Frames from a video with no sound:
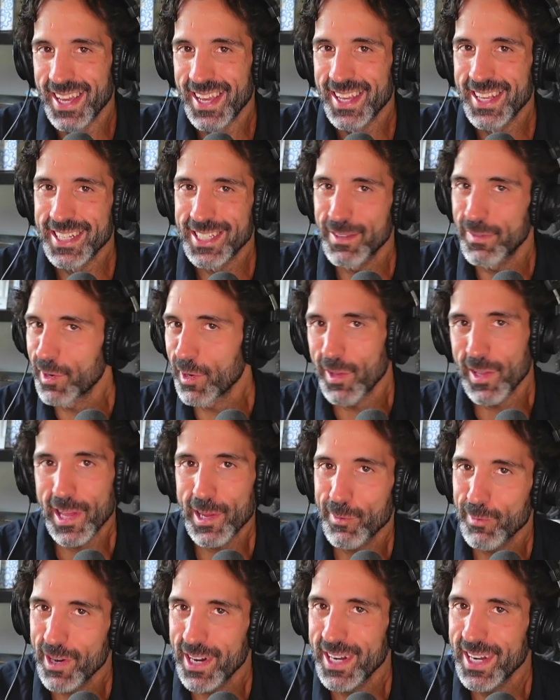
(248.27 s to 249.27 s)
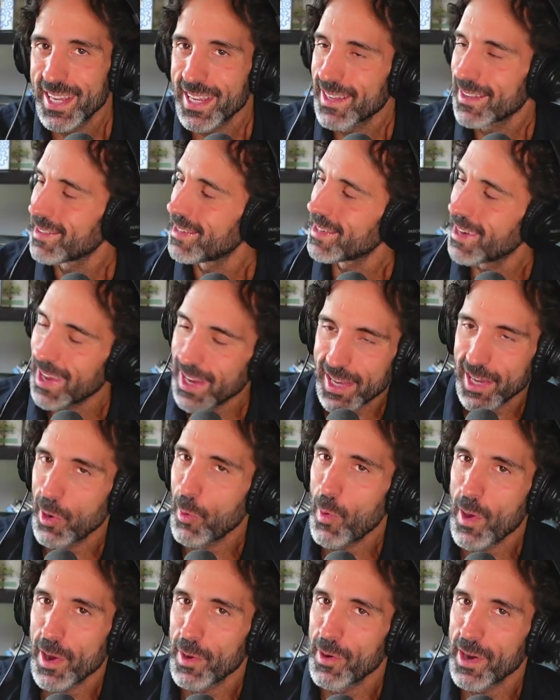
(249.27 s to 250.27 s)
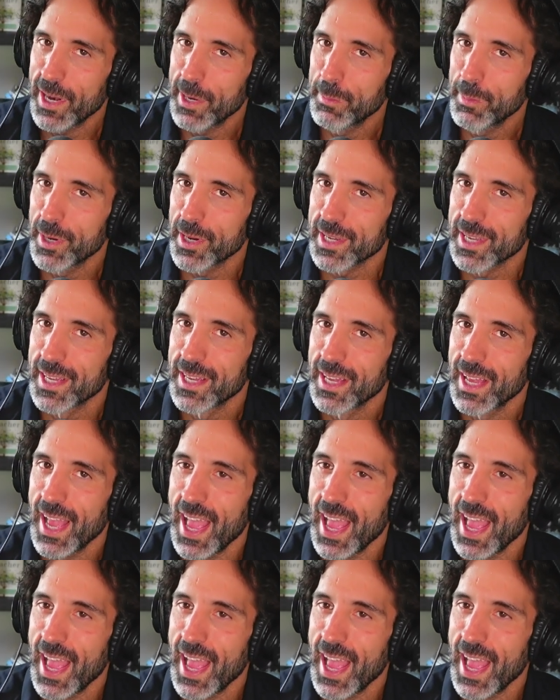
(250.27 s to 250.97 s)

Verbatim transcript: Because if you don't like writing, you're not going to want to write a book.